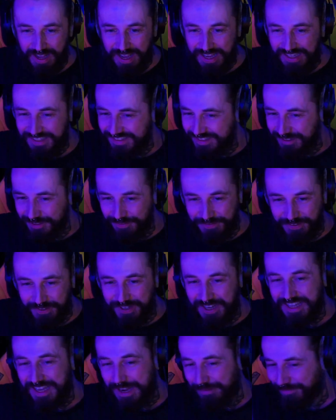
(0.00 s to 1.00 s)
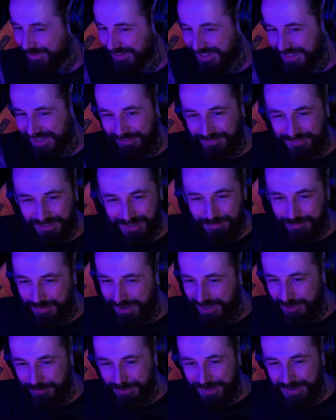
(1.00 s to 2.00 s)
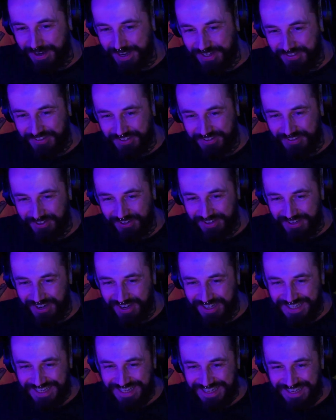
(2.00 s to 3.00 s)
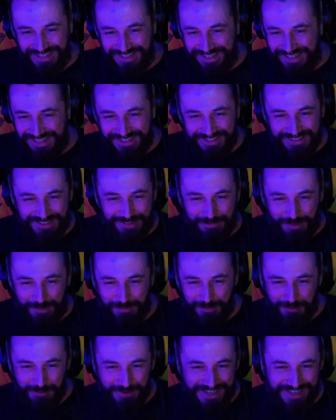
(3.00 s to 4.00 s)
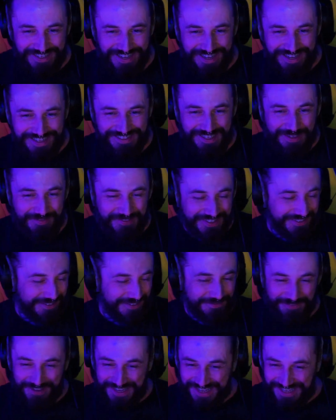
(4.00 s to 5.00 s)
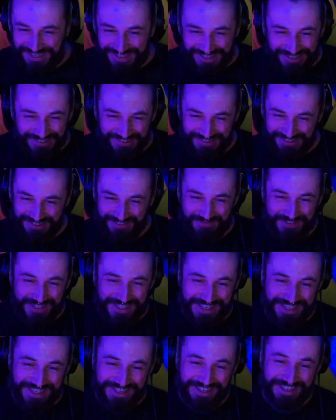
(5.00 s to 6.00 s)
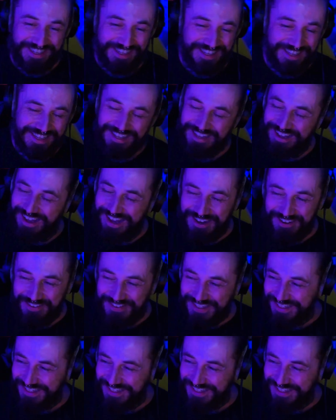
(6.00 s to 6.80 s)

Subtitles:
I still feel like everything I've done in my career, I just got lucky, and someone will realize I'm just a fake and I shouldn't be here. I don't think